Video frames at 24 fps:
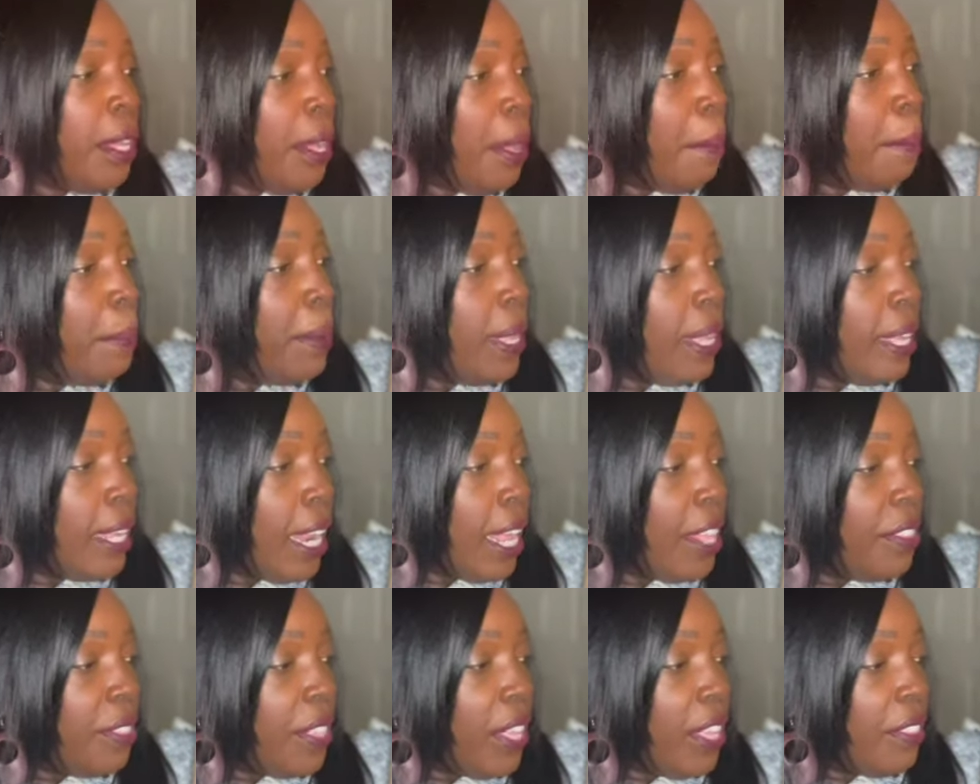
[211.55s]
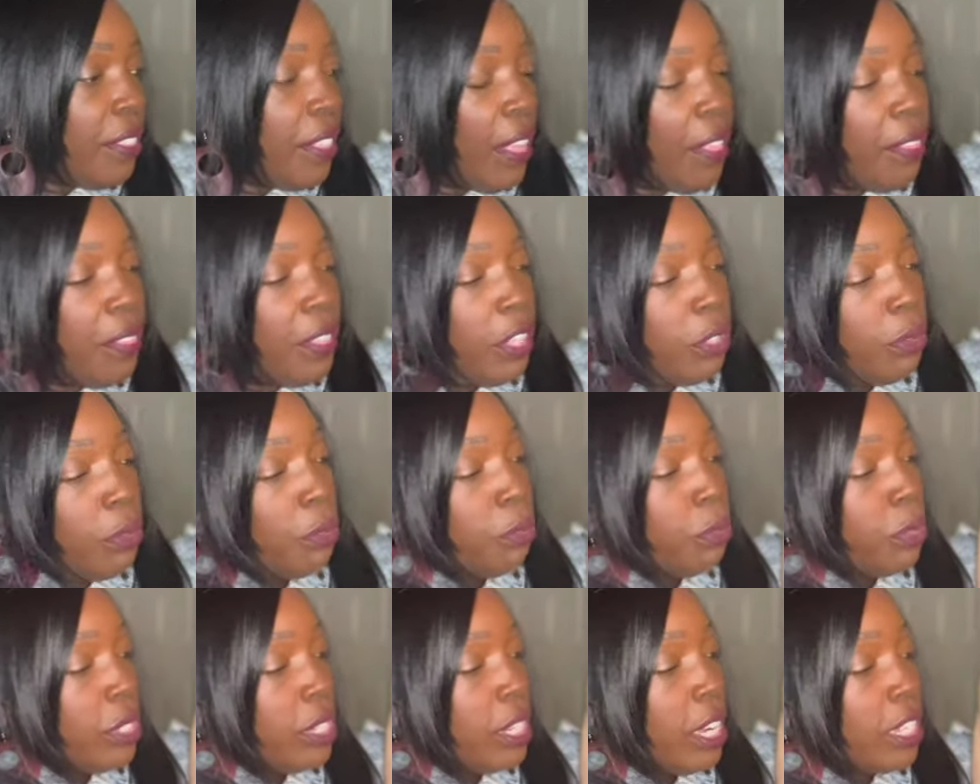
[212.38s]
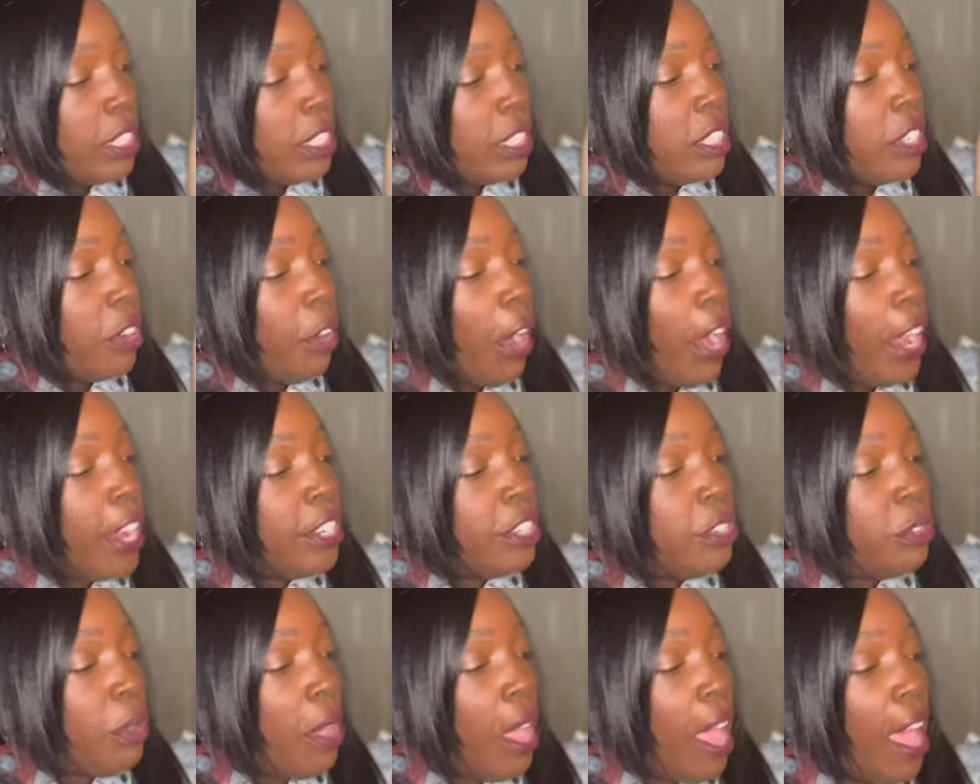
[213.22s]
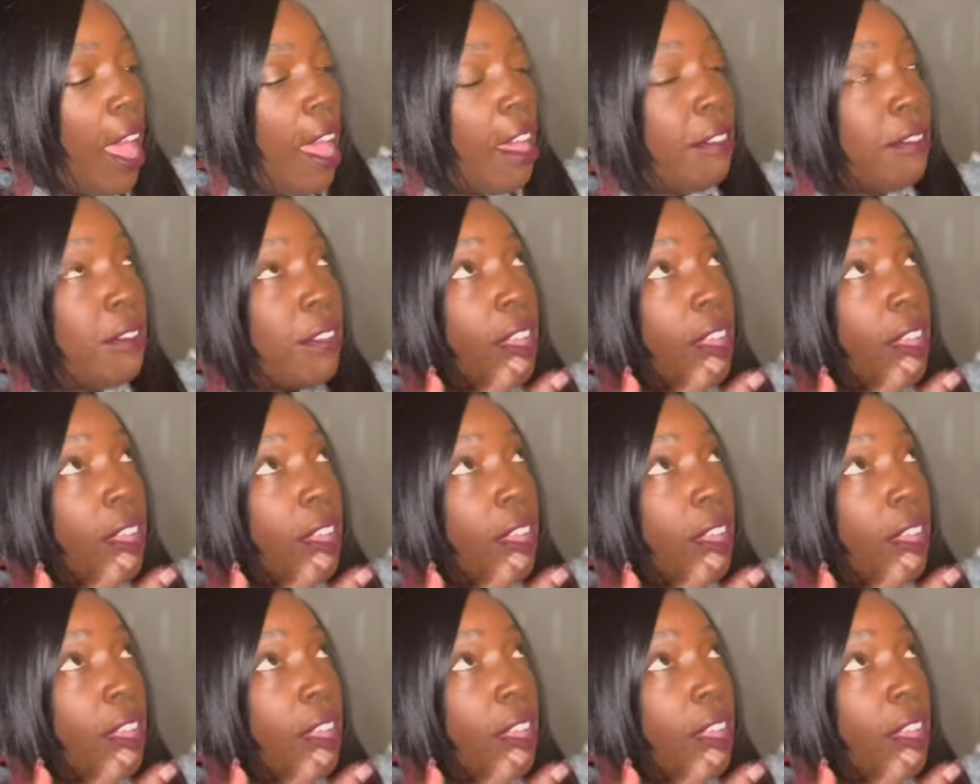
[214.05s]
but I think that this one was necessary. I do have